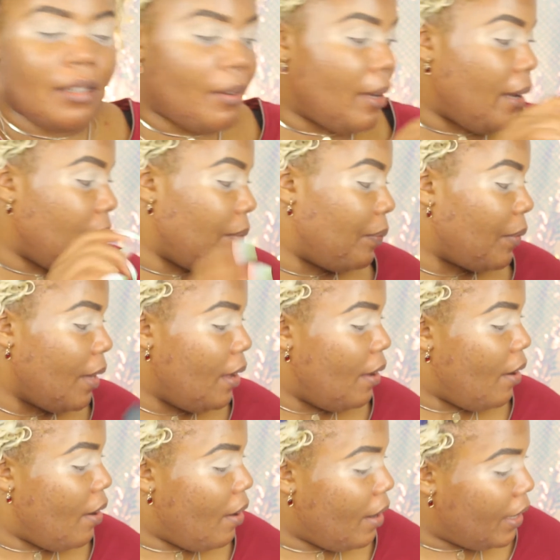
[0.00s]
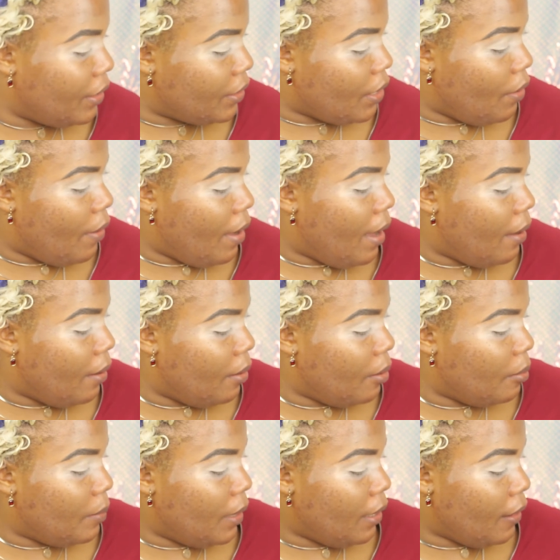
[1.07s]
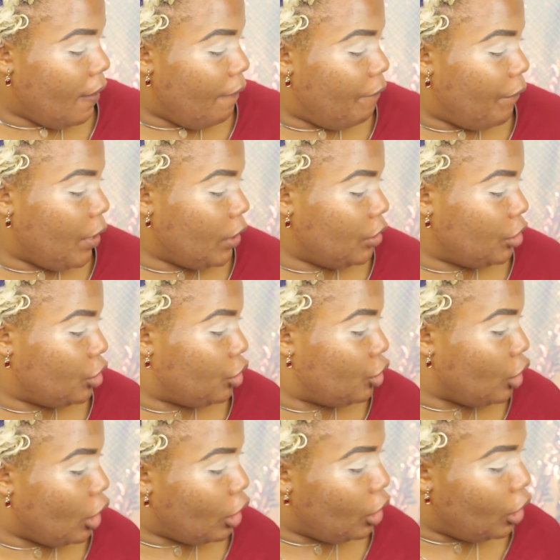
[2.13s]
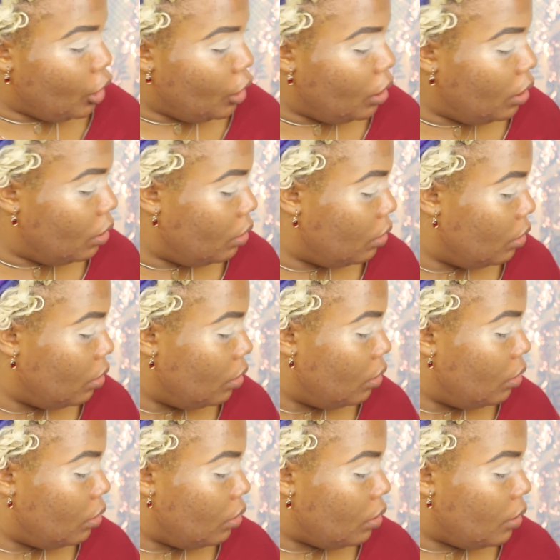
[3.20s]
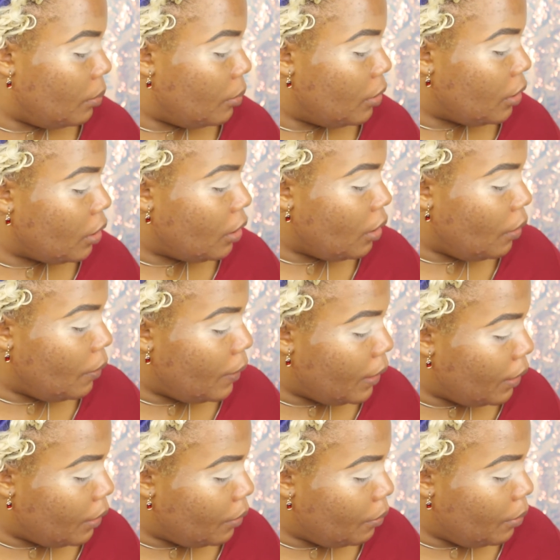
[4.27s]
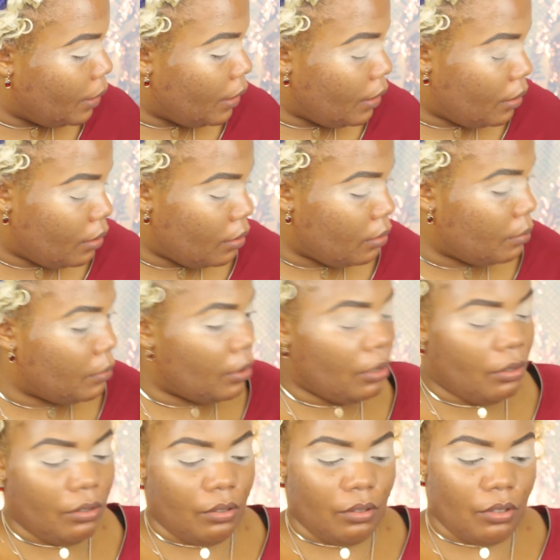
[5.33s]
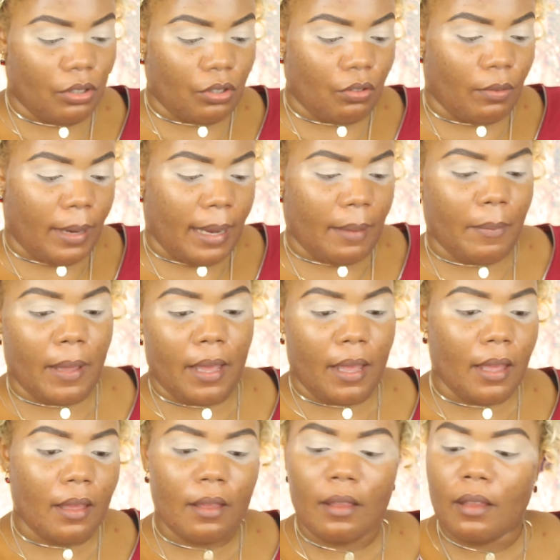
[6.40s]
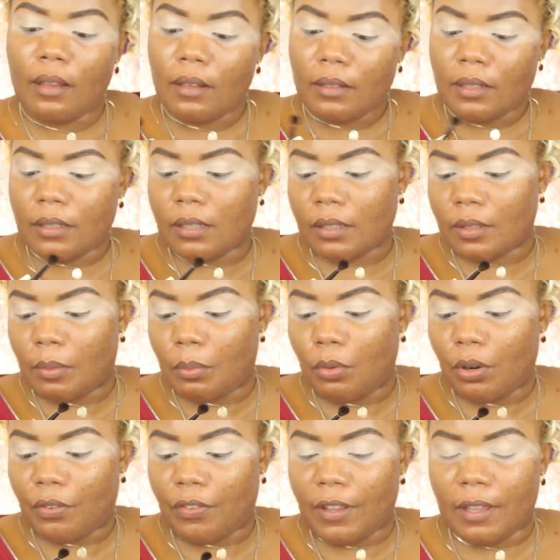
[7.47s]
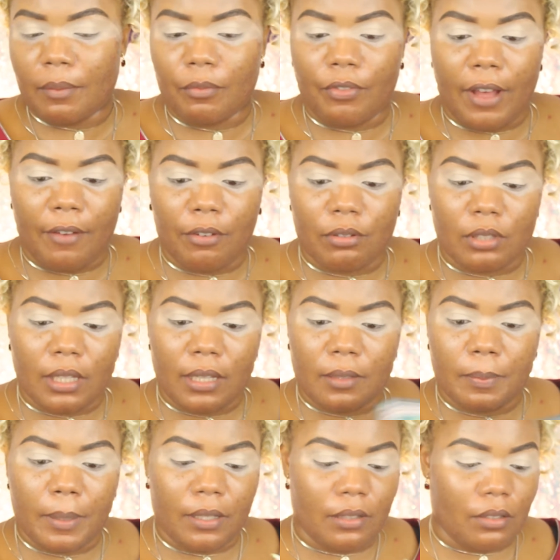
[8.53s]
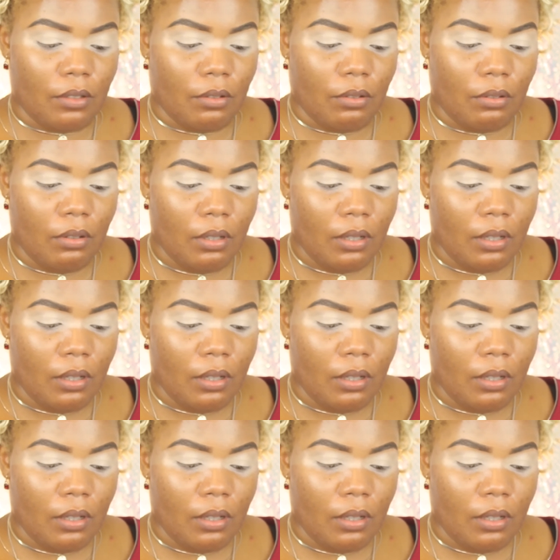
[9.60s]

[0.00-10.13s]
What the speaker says: Okay. All right. So, the first shade I'm going to go in with, just grab this is a Morphe M506 pencil.